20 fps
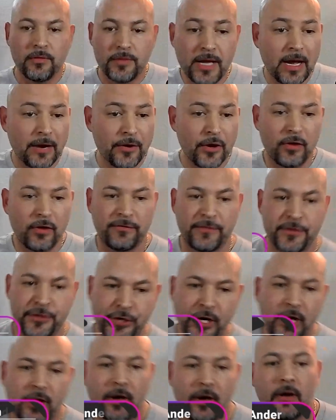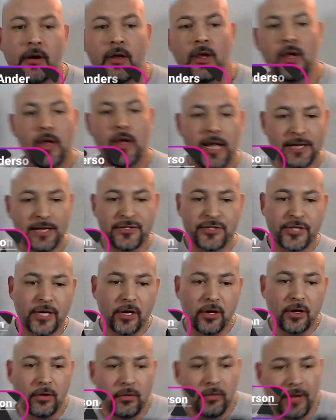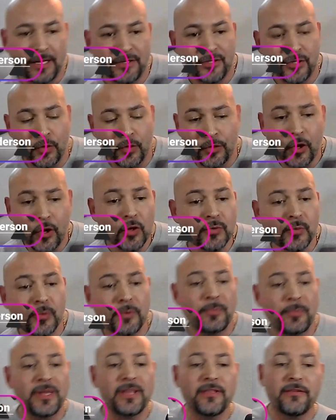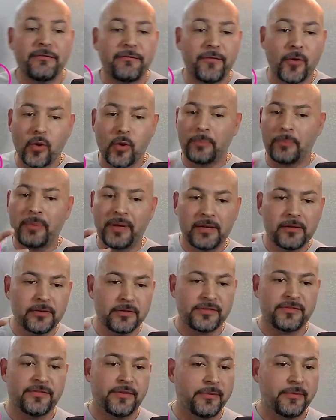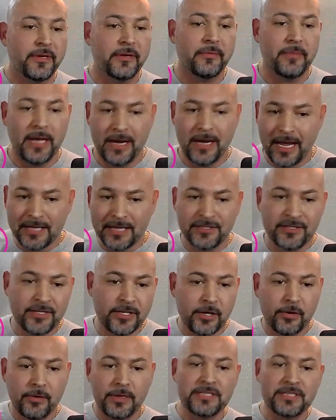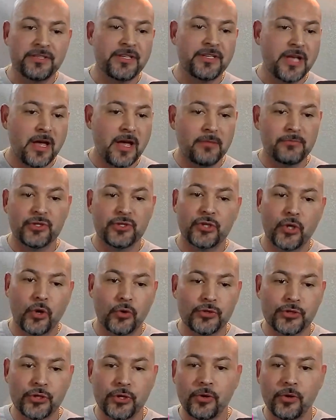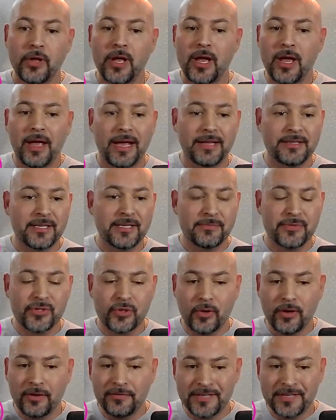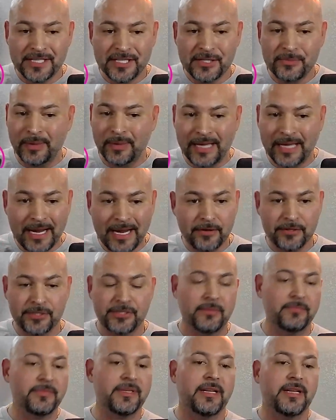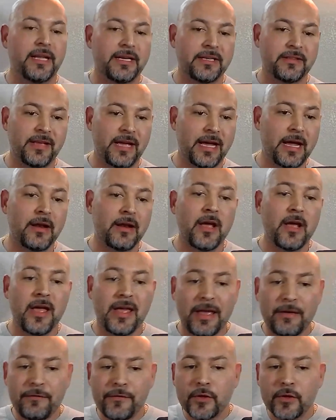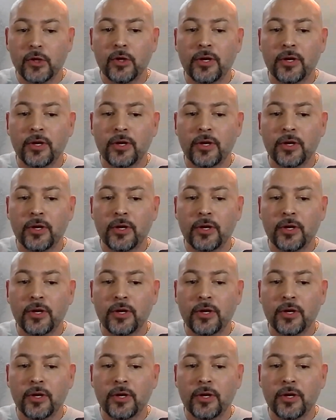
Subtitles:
Yeah, no, for sure. And so those would be the 4 pillars for me, man. SEO, SEM, social, and some sort of display or something like that. If you